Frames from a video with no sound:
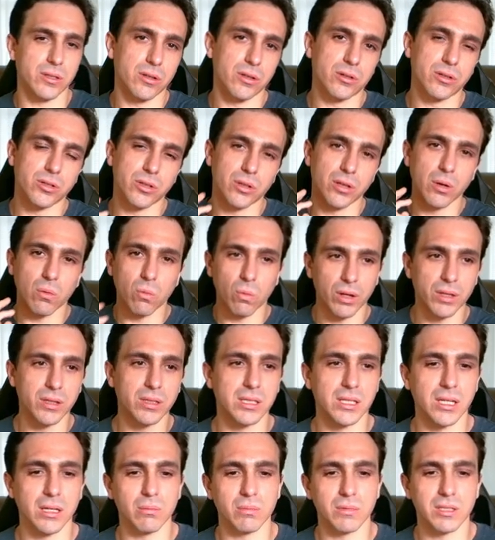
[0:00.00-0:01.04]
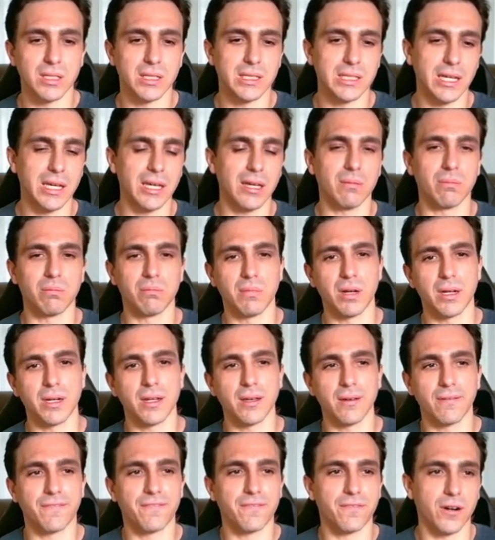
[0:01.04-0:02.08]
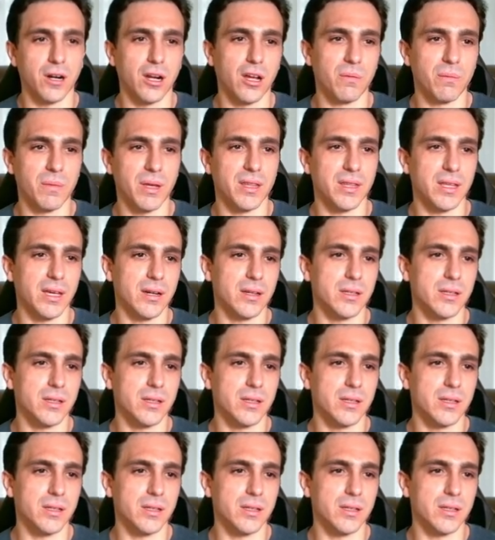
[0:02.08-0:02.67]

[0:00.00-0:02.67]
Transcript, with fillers: There was only one team to take money from, and that